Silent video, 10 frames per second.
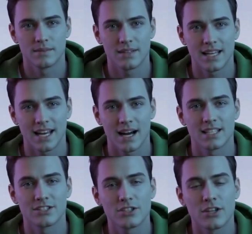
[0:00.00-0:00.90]
The AI
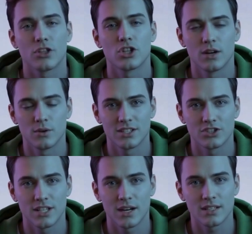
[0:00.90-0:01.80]
doesn't just generate
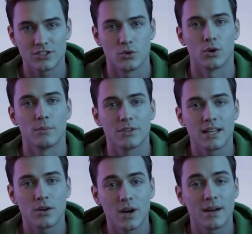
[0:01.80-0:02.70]
generic scripts,
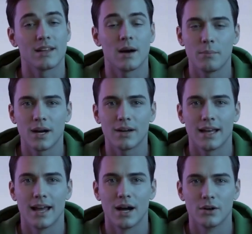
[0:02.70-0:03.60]
it crafts
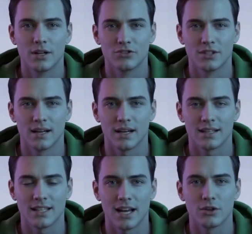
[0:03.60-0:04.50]
compelling narratives
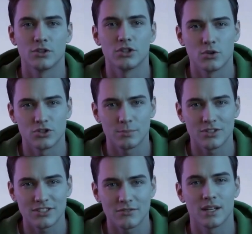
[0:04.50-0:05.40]
tailored to your
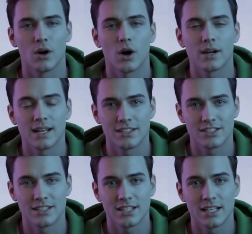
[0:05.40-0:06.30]
specific
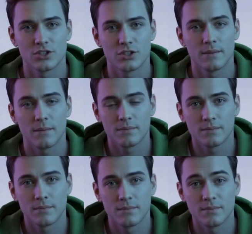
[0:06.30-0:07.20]
audience and niche.
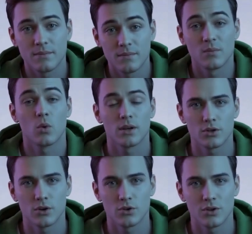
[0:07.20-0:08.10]
Whether
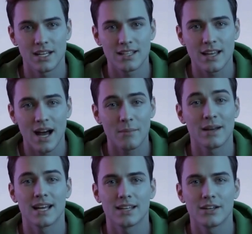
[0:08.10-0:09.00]
you're creating top
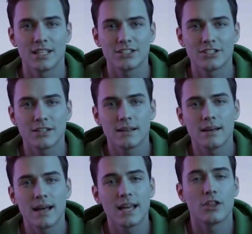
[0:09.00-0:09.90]
10 lists,
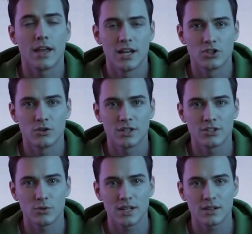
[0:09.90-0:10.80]
educational
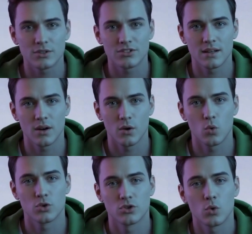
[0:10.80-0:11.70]
explainers,
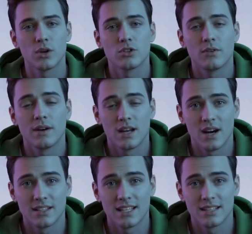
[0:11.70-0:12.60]
or story-driven
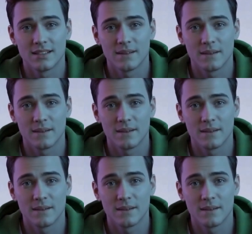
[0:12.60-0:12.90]
content,